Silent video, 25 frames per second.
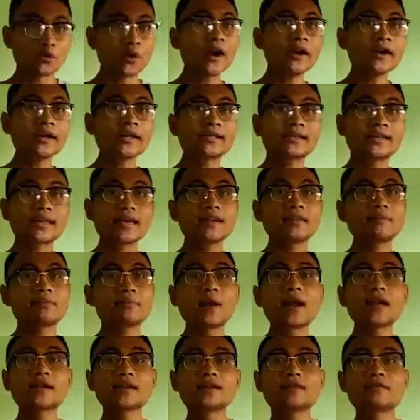understand the
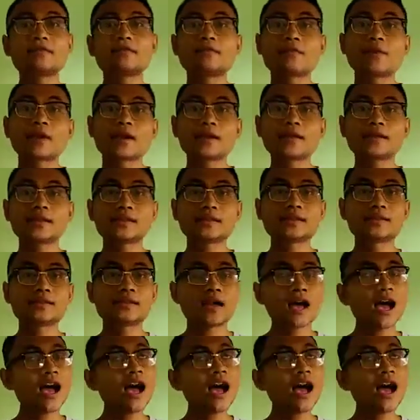passive voice,